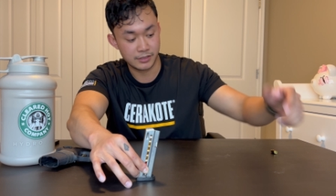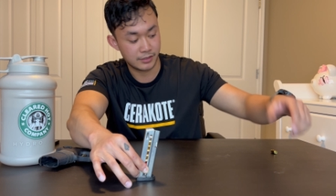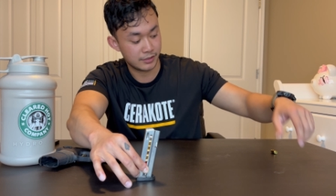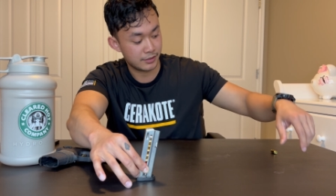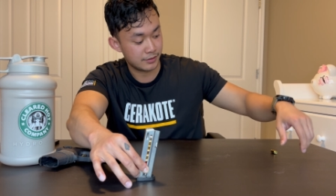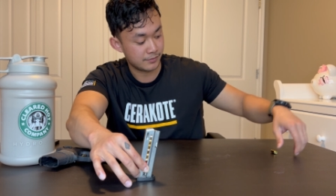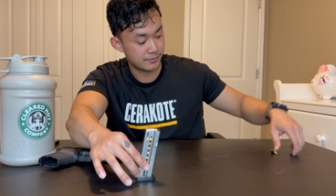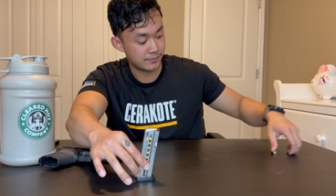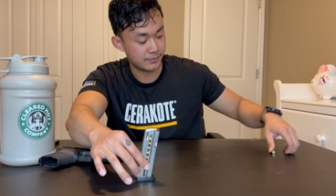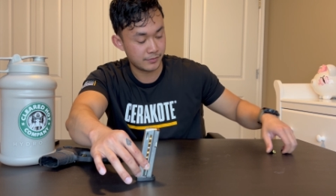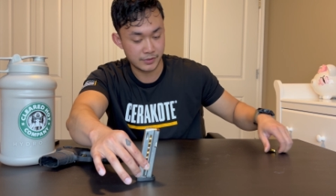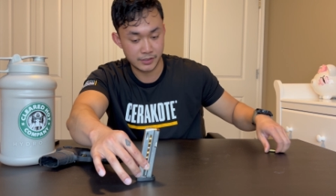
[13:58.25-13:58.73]

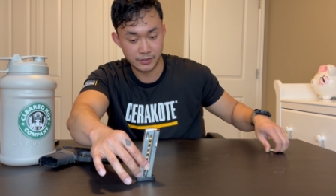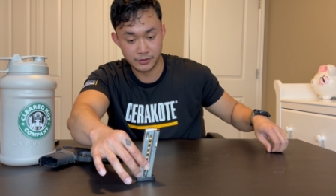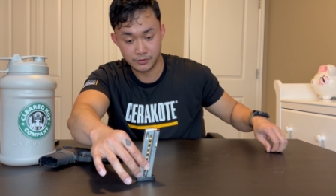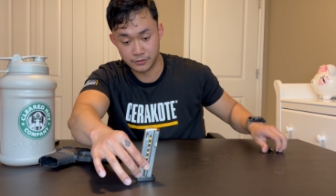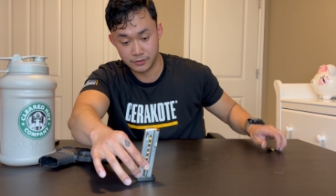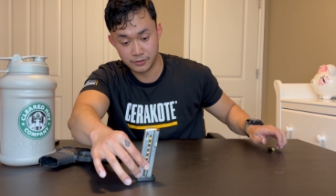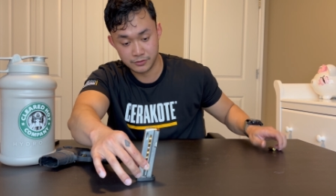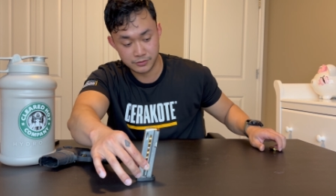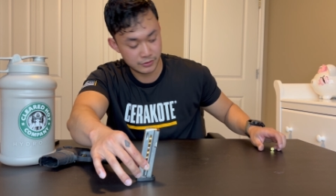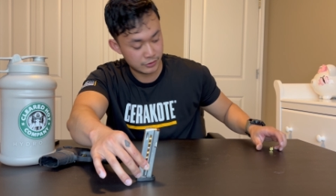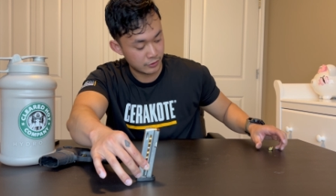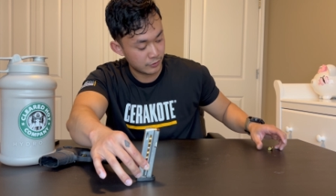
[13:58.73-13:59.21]
And there we
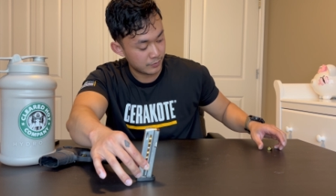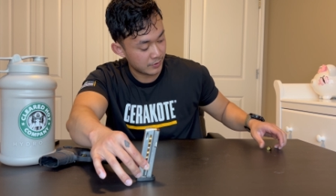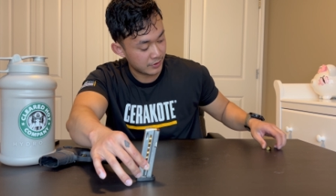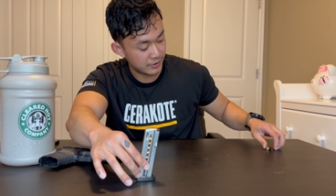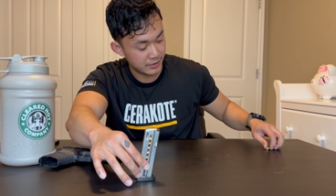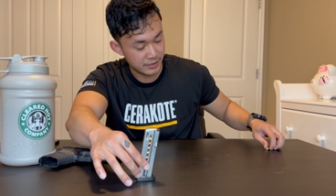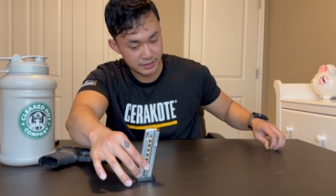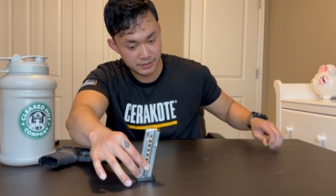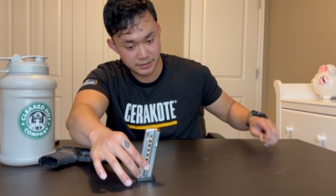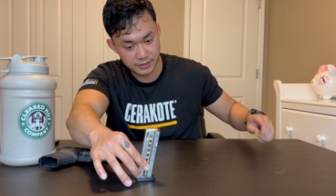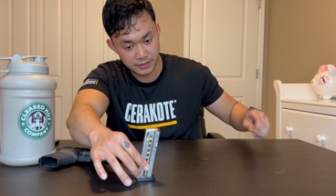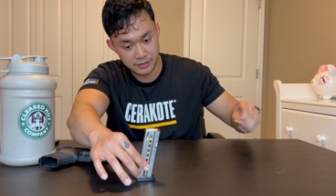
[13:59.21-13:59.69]
go, super
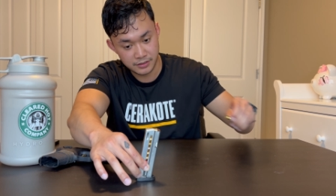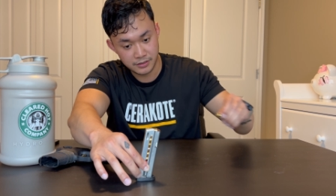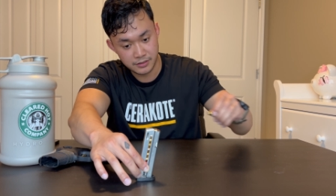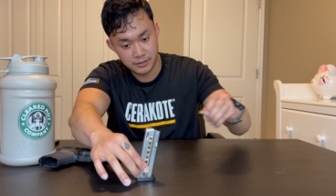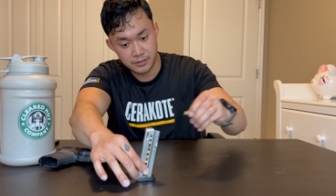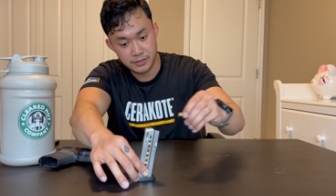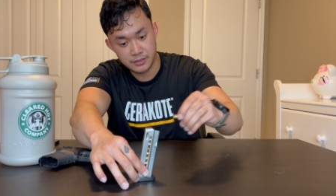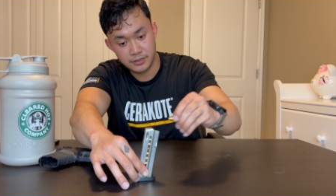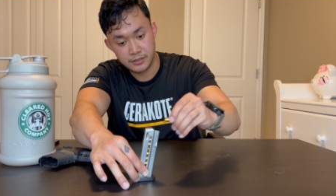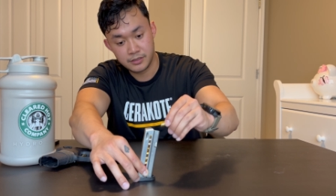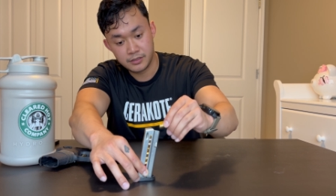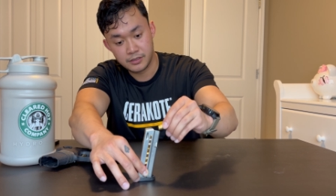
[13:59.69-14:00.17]
easy.
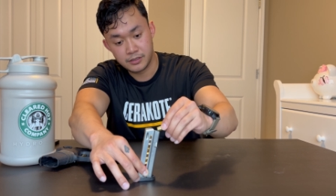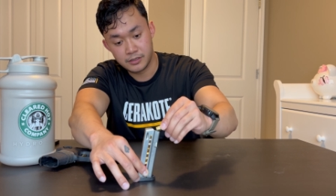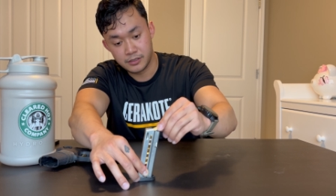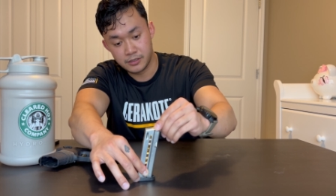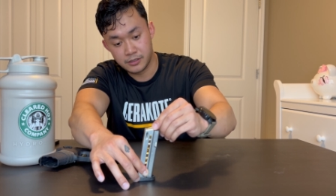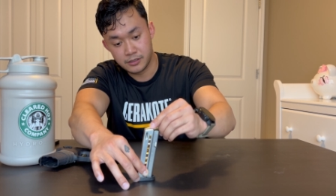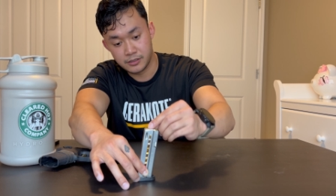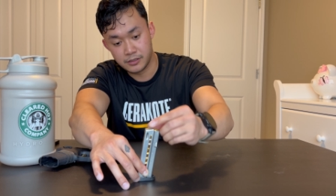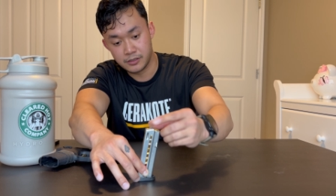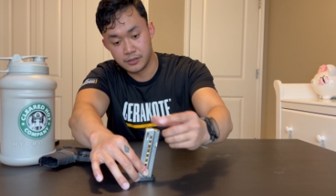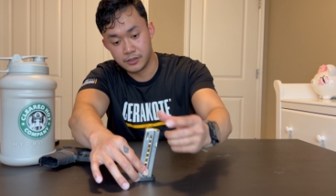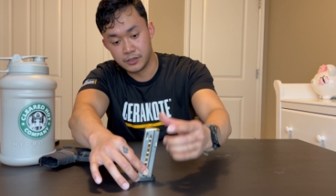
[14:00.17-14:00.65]

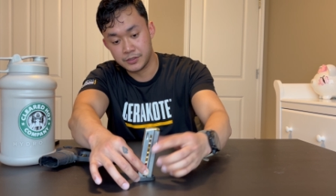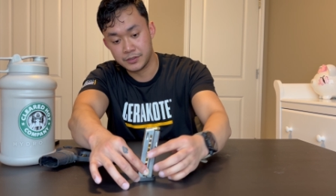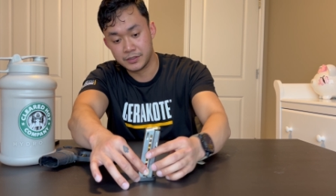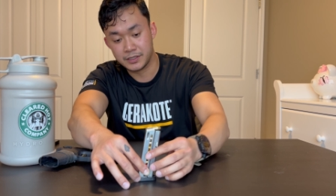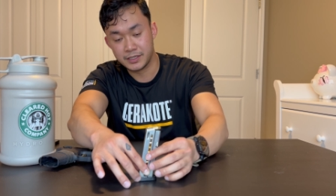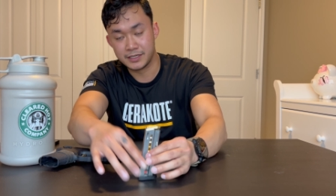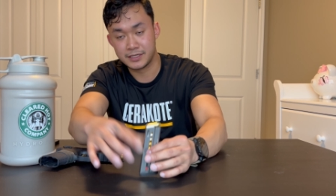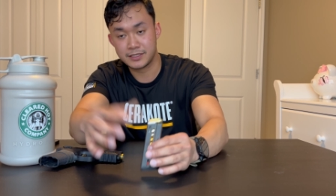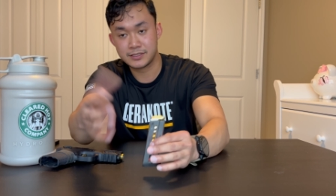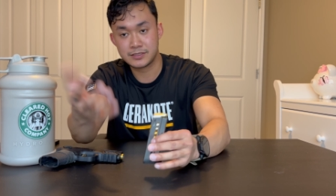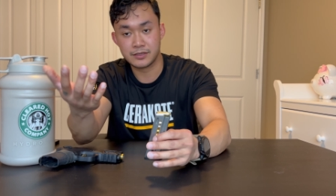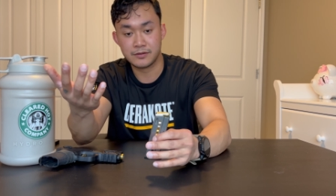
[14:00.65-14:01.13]

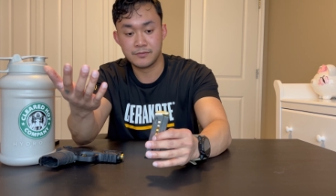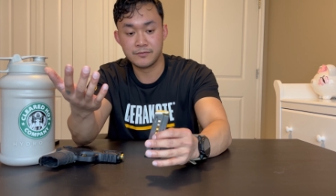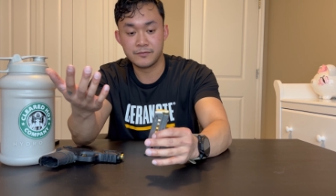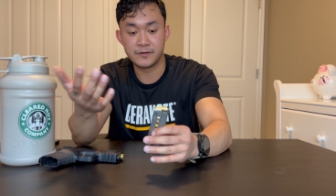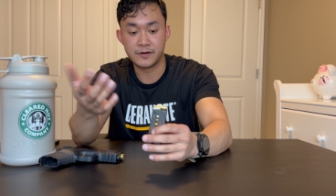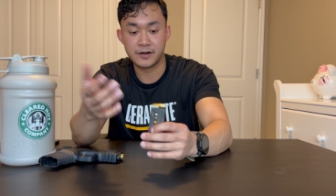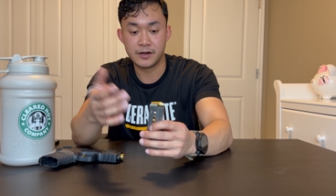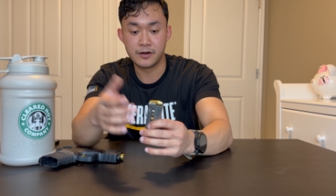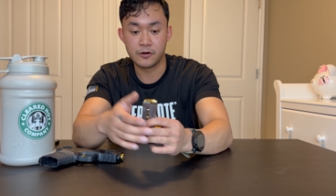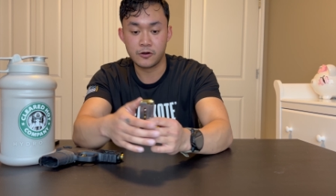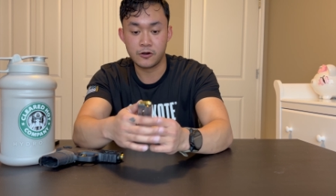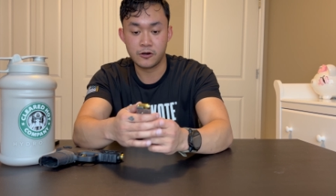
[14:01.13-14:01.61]
Unlike some
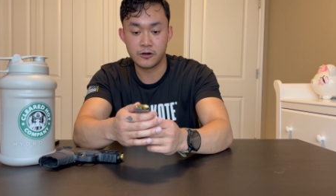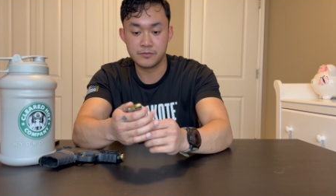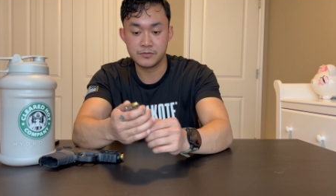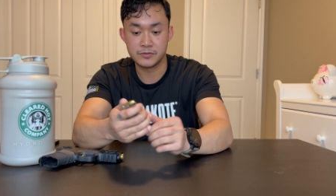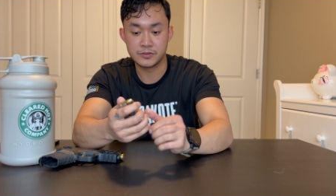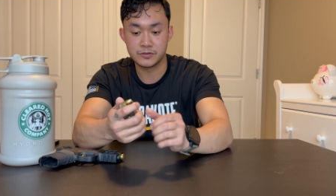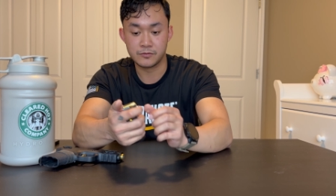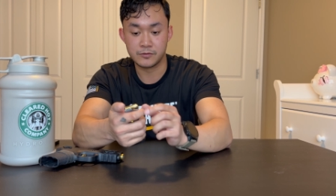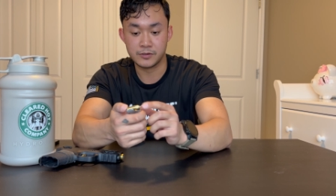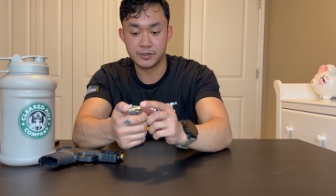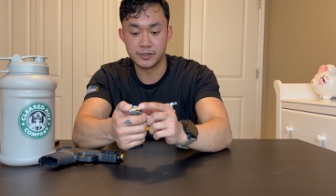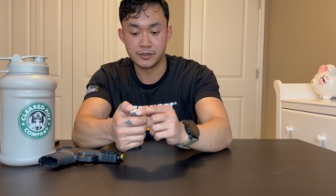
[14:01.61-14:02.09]

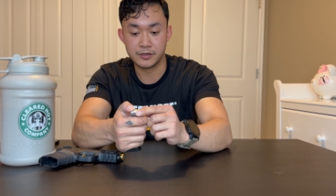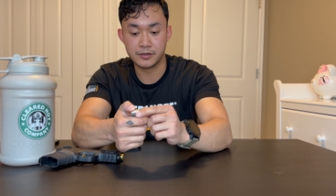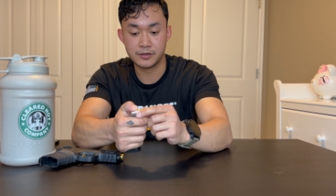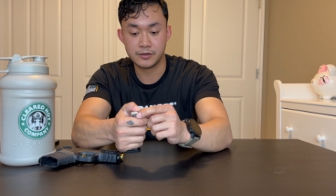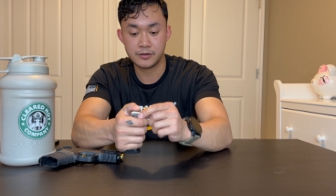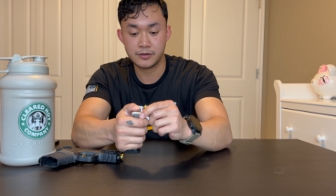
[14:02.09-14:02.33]
firearms where,